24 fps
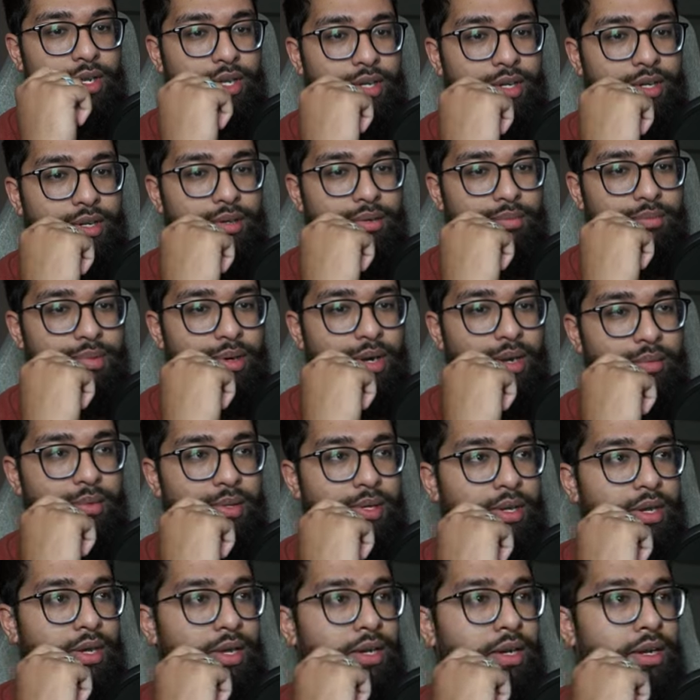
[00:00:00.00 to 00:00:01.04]
it?
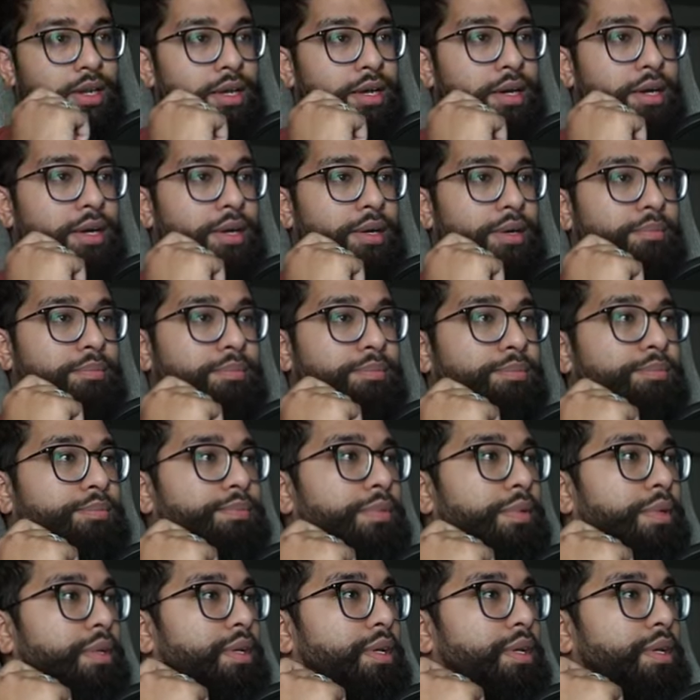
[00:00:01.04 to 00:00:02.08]
Probably not. Um,
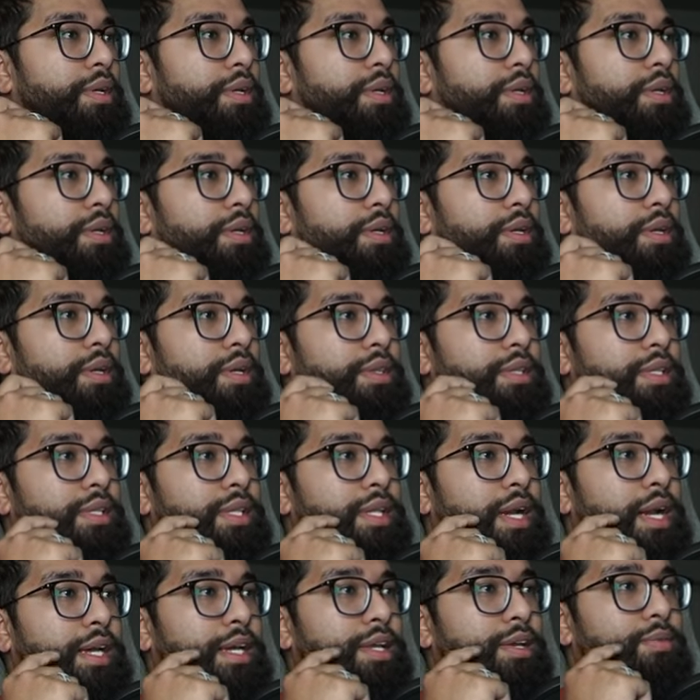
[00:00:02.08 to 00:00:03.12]
nothing
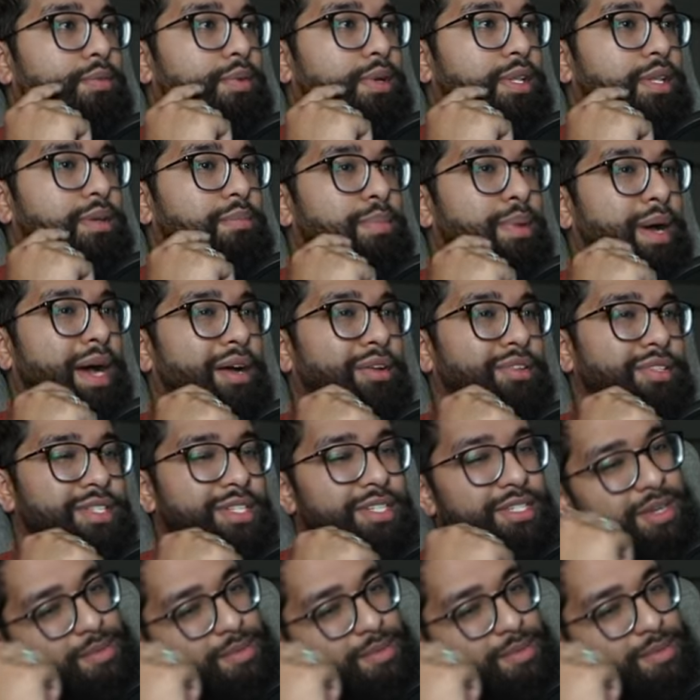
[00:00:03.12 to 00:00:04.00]
that I can really balance. This